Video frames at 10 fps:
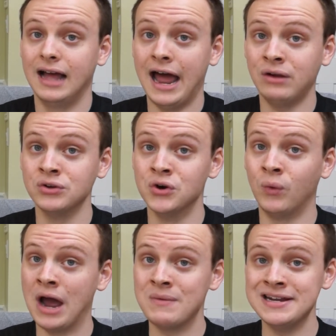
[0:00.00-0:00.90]
I don't know
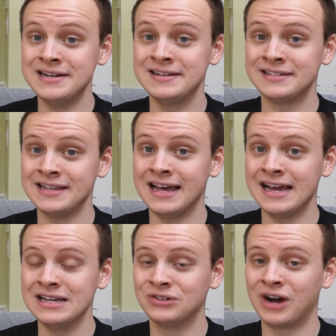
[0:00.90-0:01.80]
why we needed to see
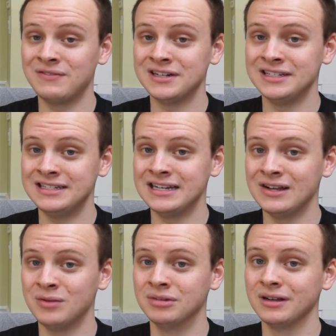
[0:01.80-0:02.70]
that in graphic
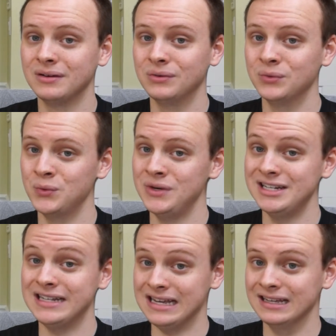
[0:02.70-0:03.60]
detail, but we
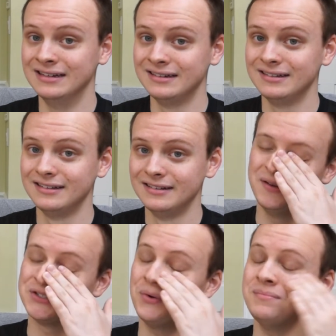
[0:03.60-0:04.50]
did.
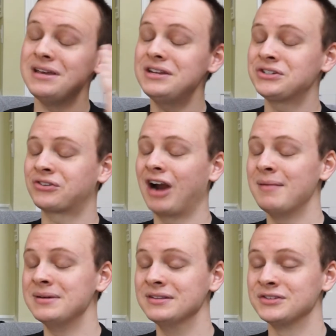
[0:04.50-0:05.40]
So me
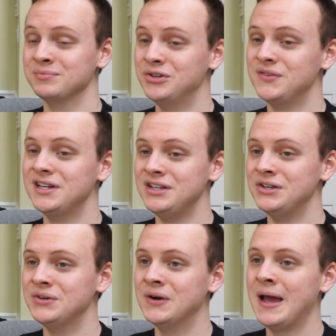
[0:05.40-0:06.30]
describing this movie to
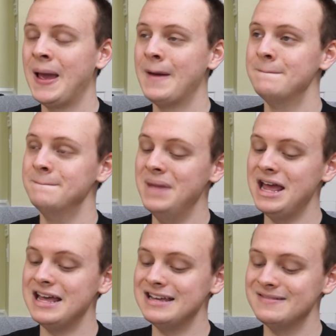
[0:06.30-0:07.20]
you
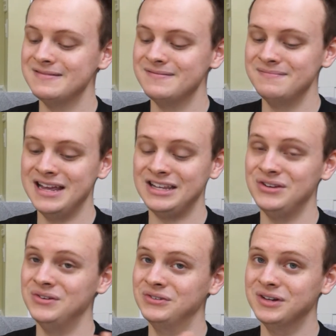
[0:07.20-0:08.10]
may make
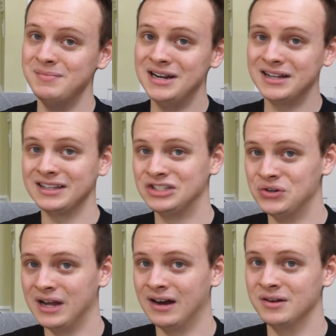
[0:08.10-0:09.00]
you immediately
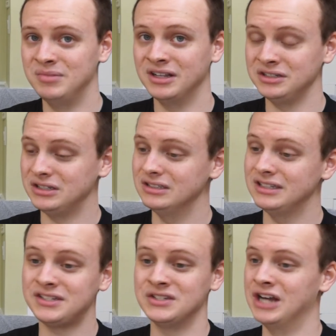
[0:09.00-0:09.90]
tune out and be like,
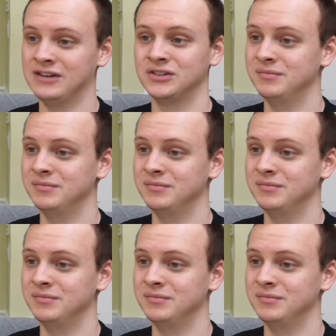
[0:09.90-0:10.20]
this is not for